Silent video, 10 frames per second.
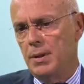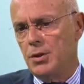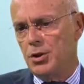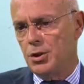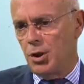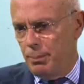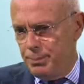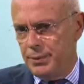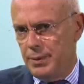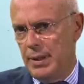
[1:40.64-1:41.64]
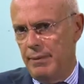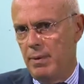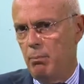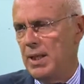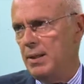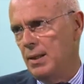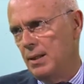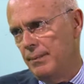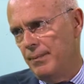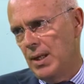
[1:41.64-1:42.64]
stop in the
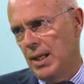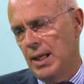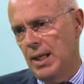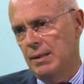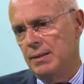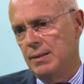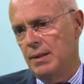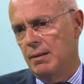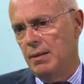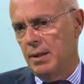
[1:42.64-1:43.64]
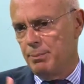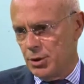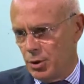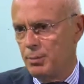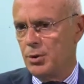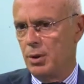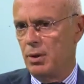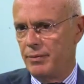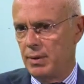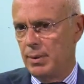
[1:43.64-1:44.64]
bleeding, and reabsorption
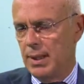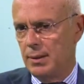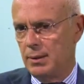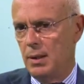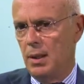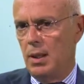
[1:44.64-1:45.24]
of the blood